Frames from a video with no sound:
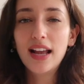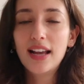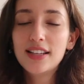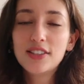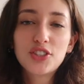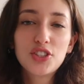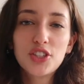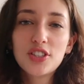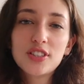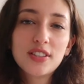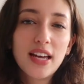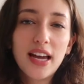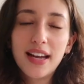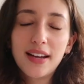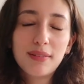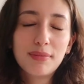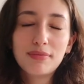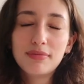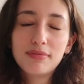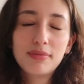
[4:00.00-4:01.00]
it's just
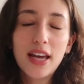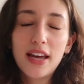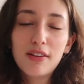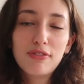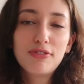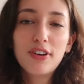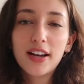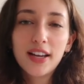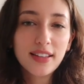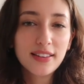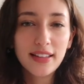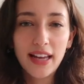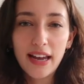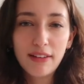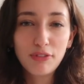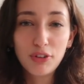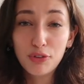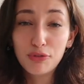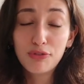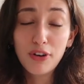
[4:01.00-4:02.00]
like, get a fucking
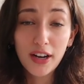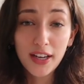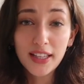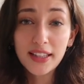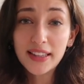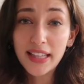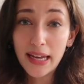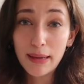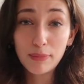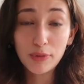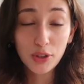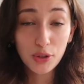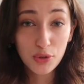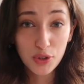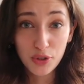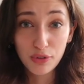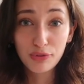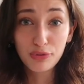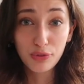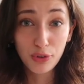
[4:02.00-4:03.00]
life, you fucking lame
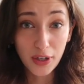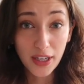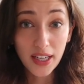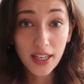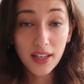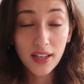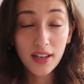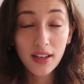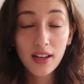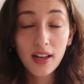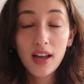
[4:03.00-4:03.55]
loser freak.